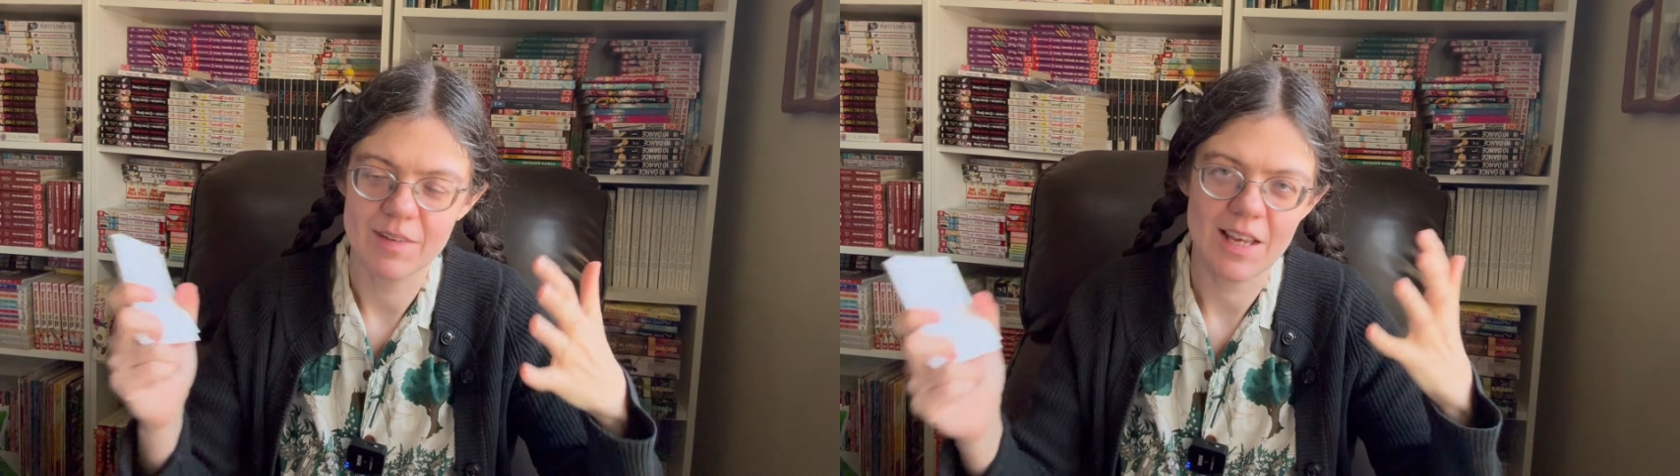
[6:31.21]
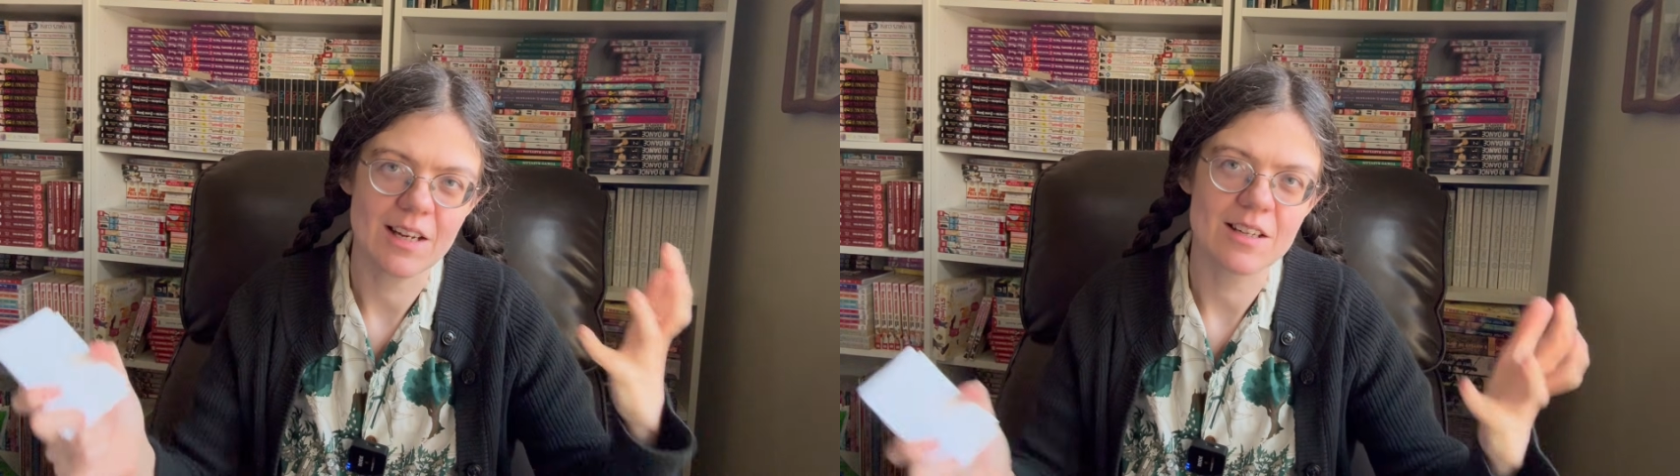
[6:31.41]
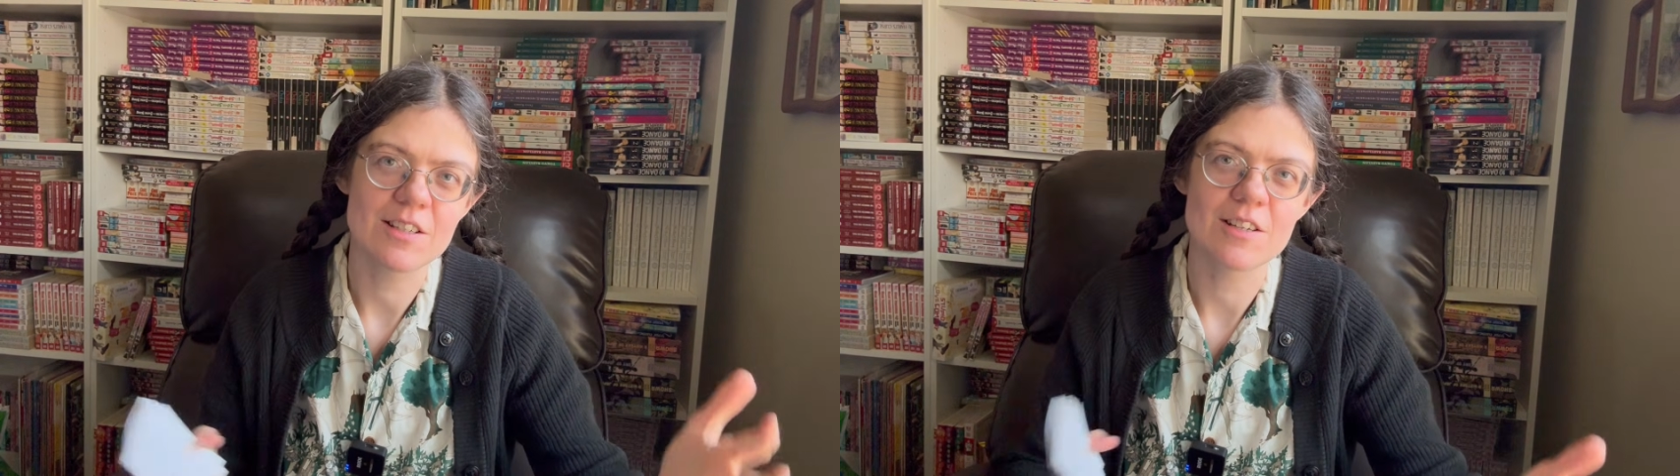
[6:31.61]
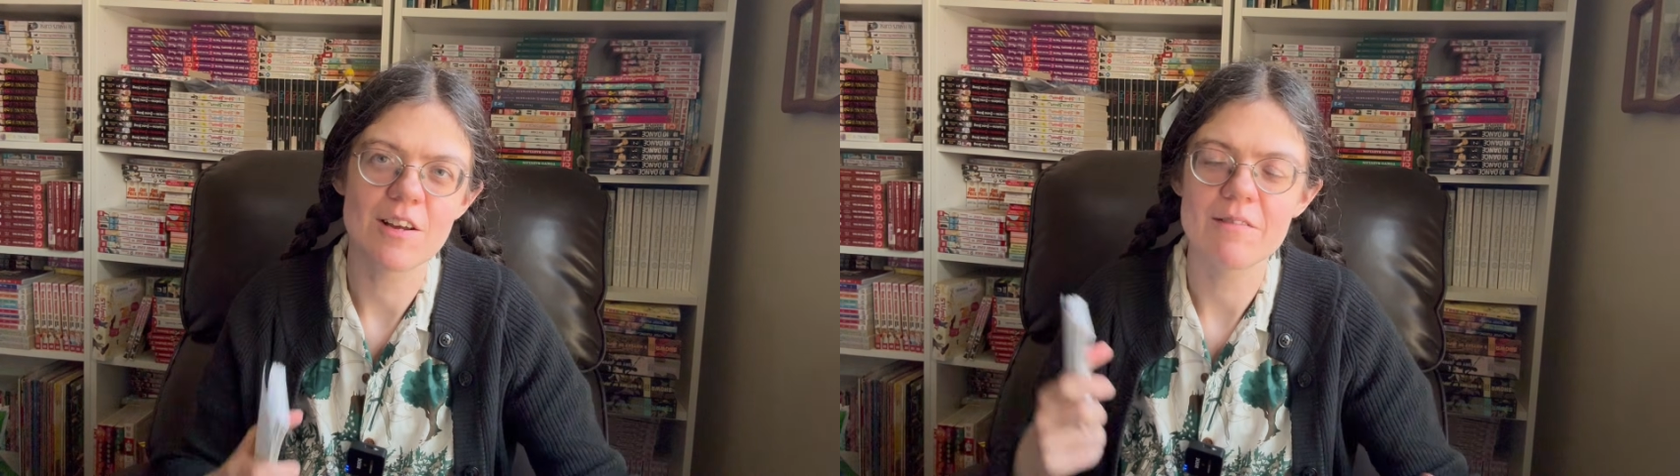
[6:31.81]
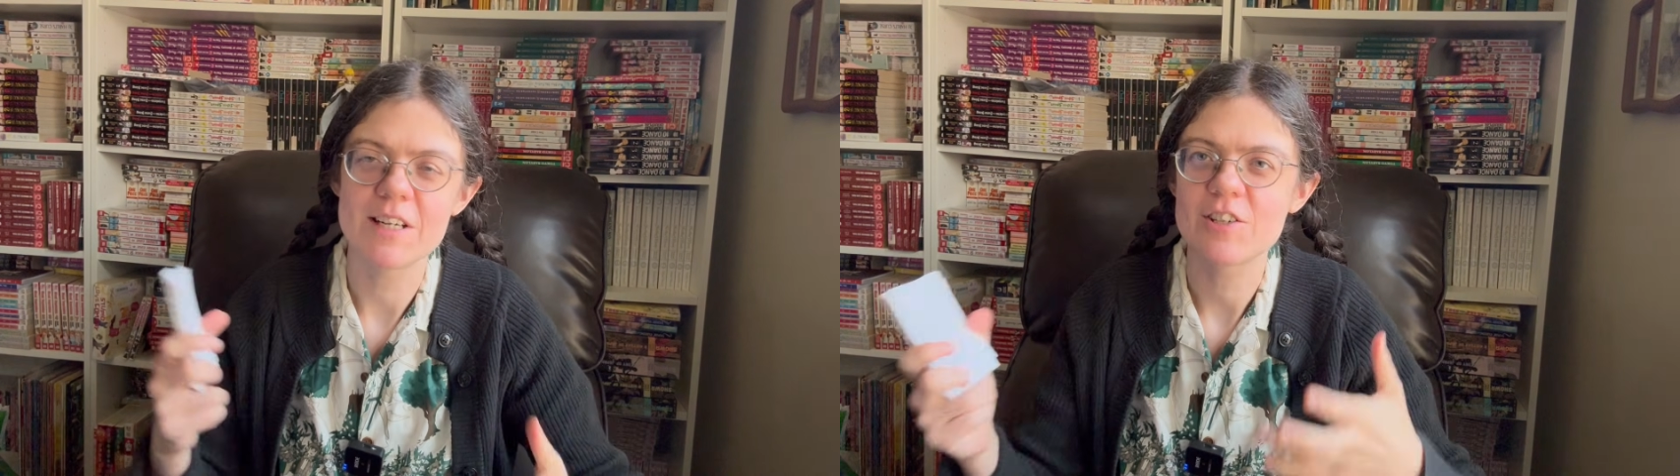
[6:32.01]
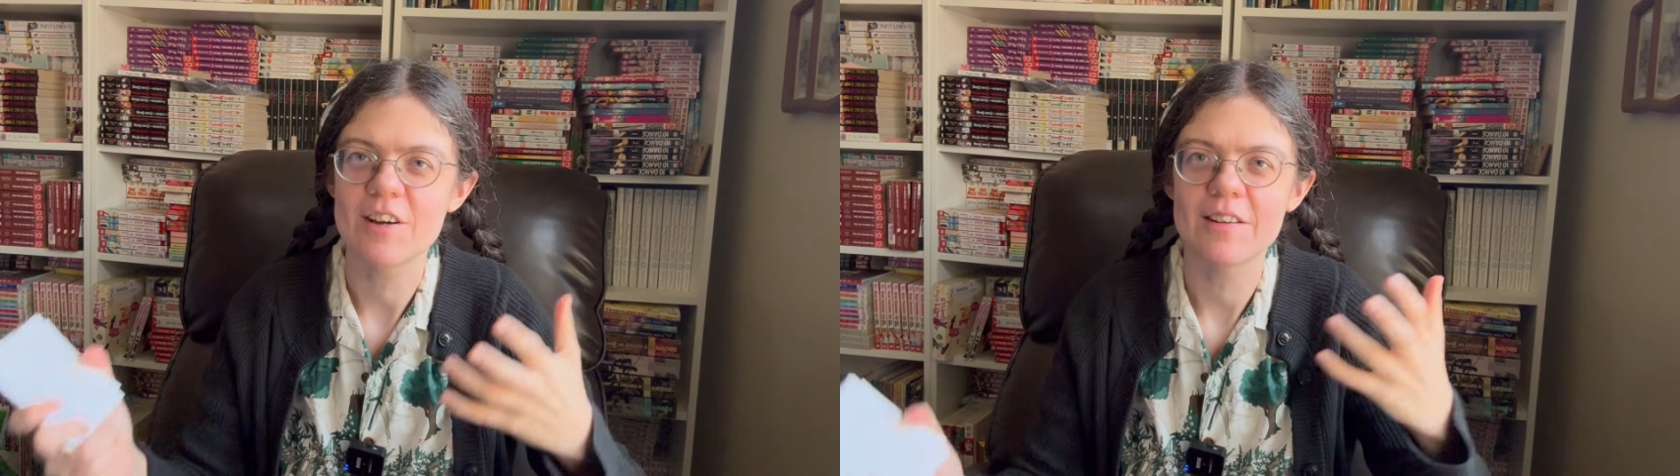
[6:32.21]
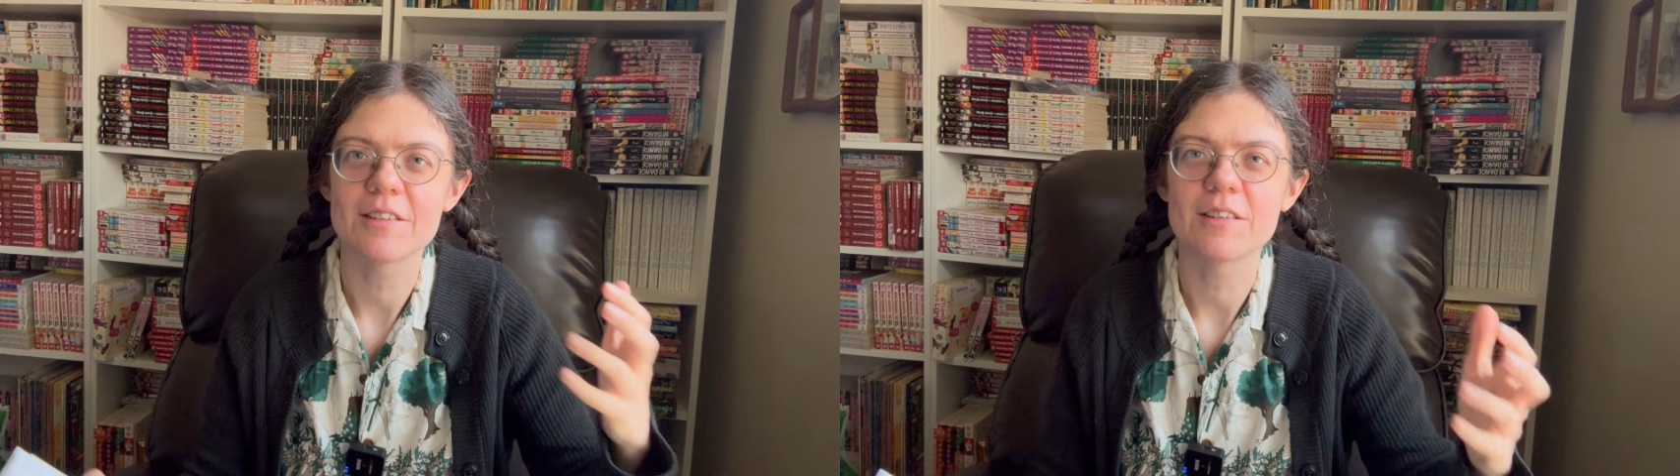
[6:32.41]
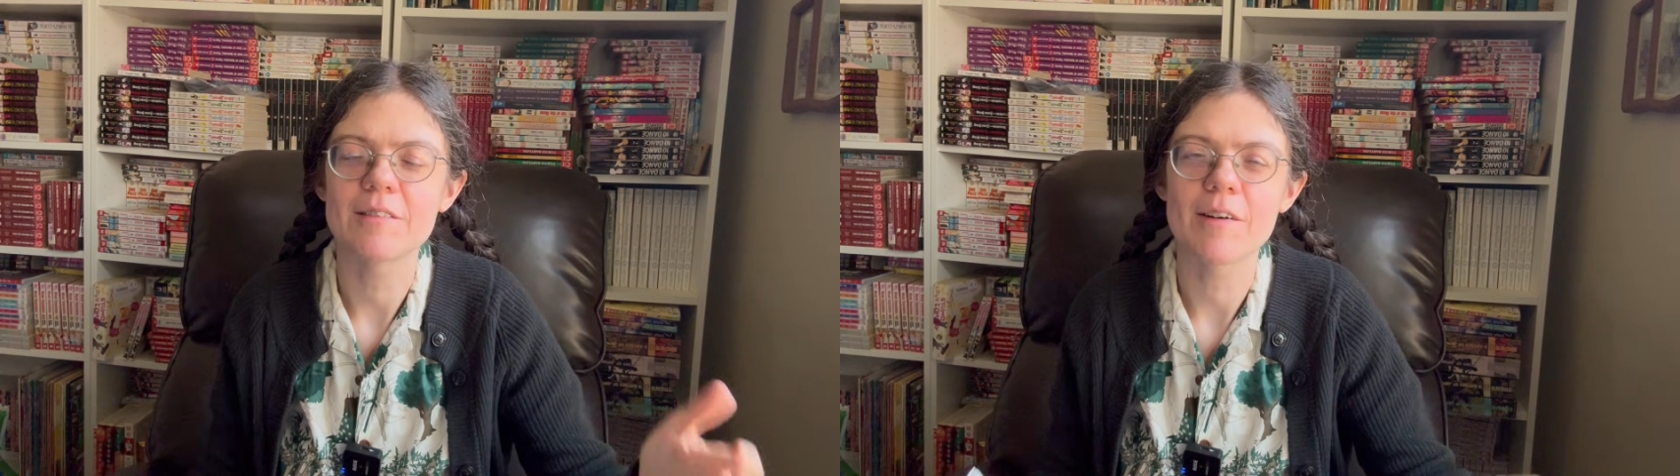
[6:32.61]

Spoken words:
getting to know each other,